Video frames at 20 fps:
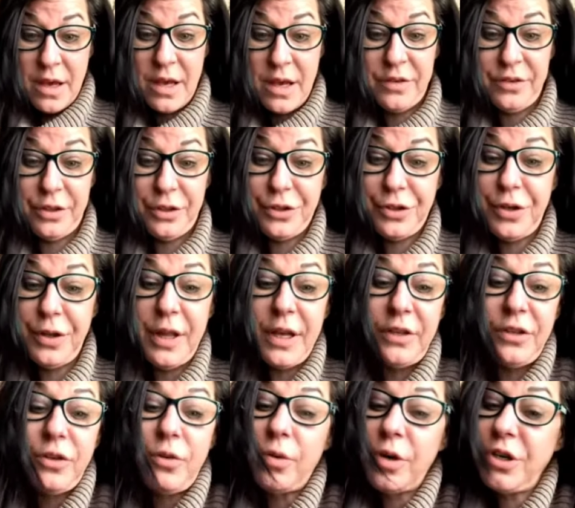Is it true that
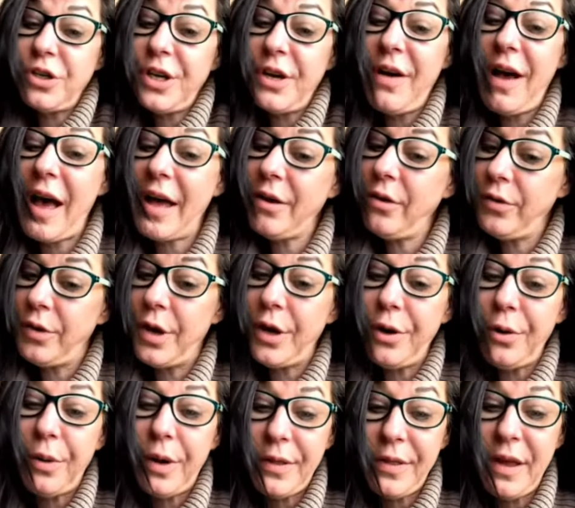he's going to jail? I don't
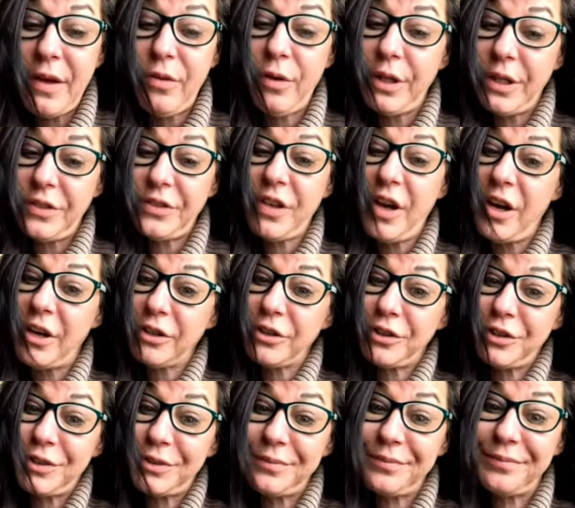know, and that really
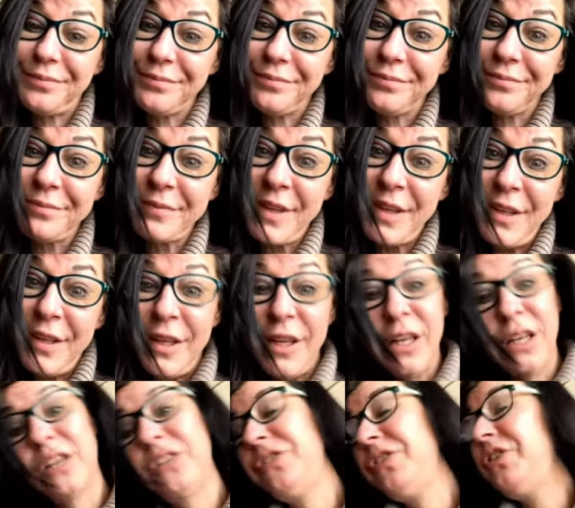sucks
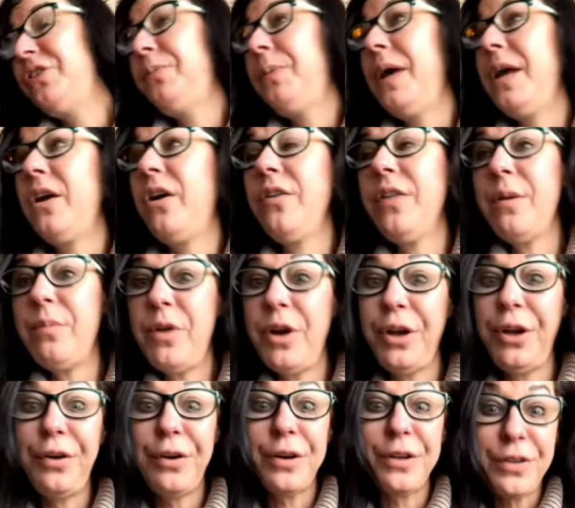because he spent all that
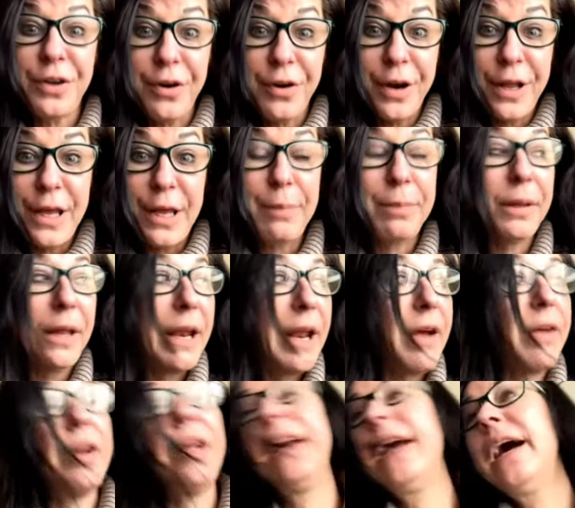money on attorney. He pled
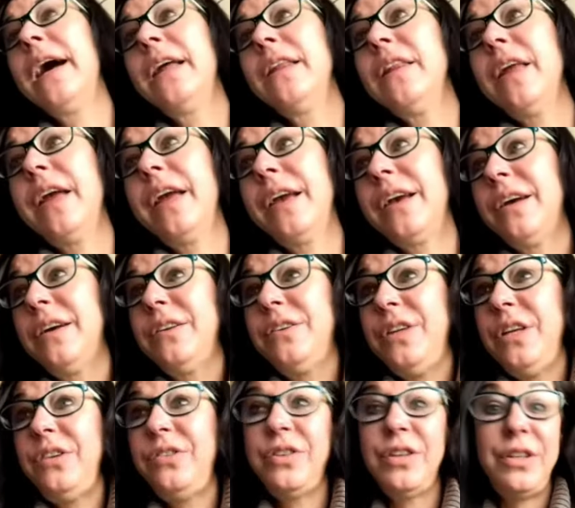out he got like a
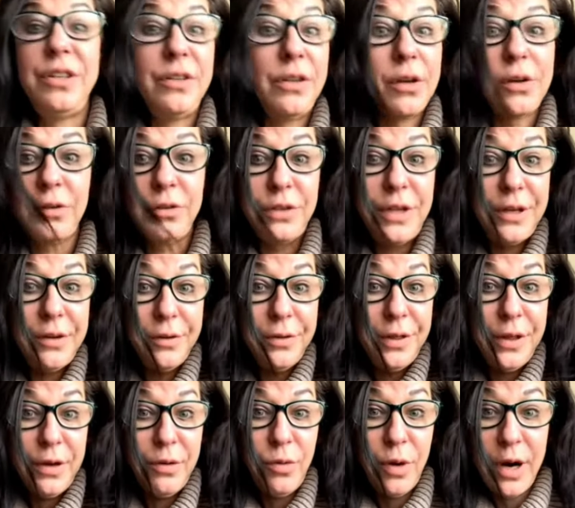decent little deal
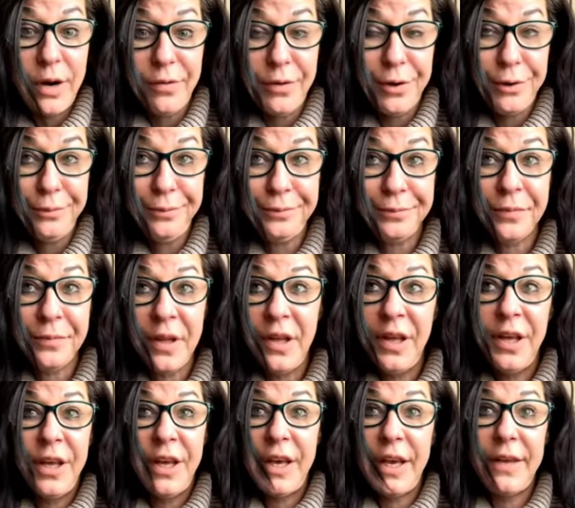thing, whatever,
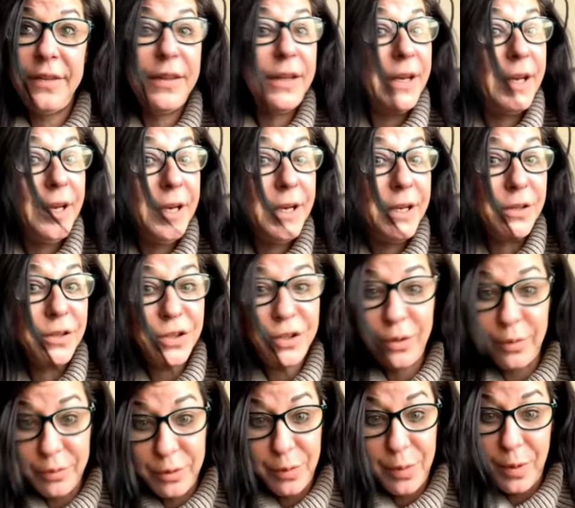and then he didn't
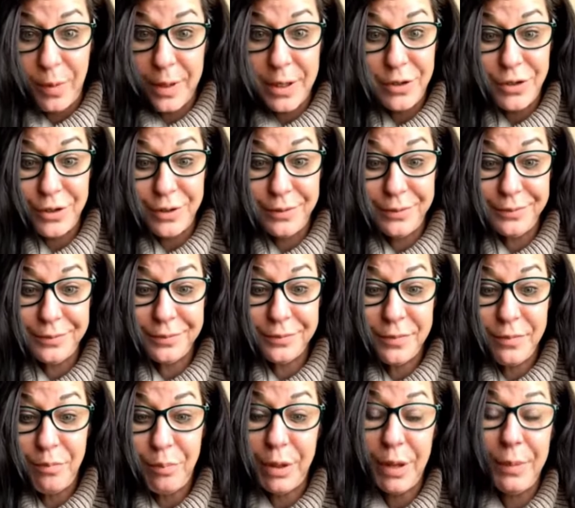show up to probation.
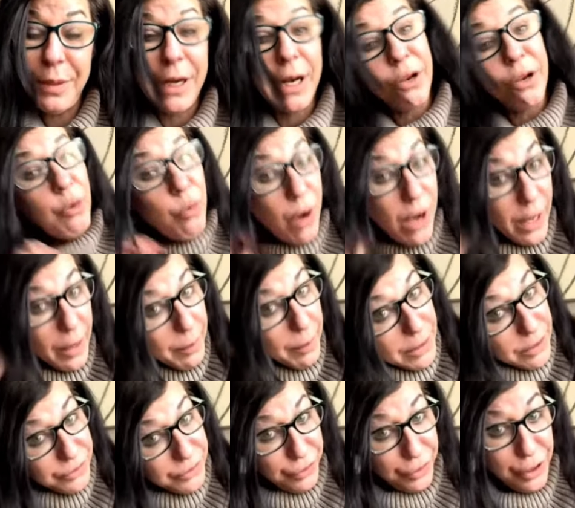But I mean, I know why
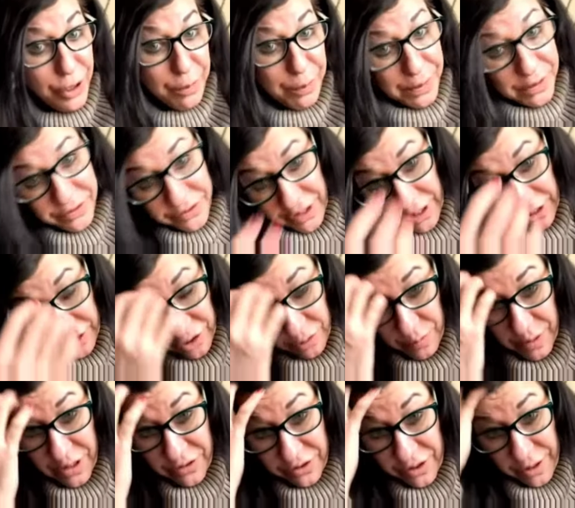because they're gonna piss test him
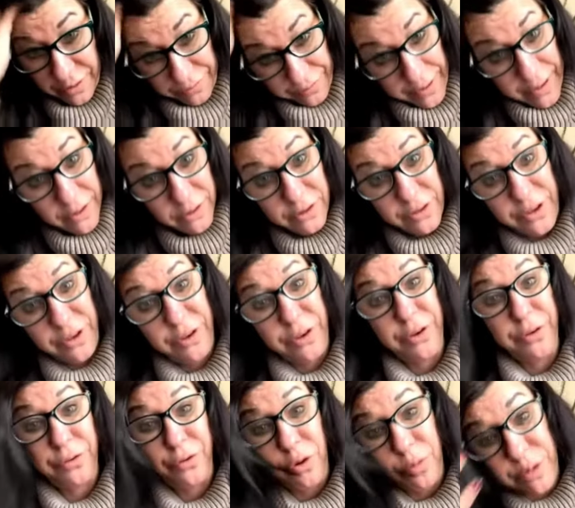and he's gonna fail and they're
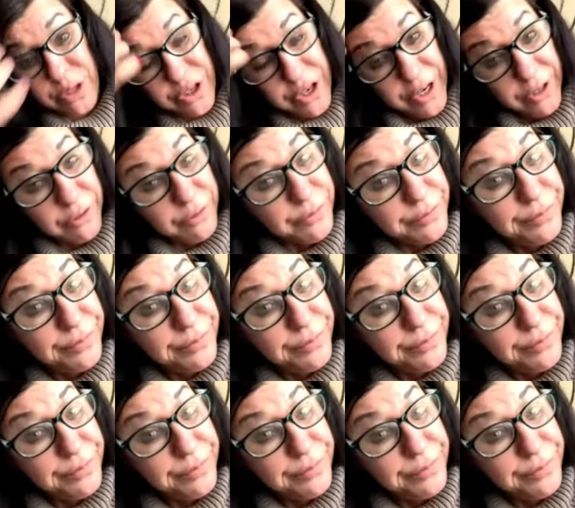gonna throw him in jail.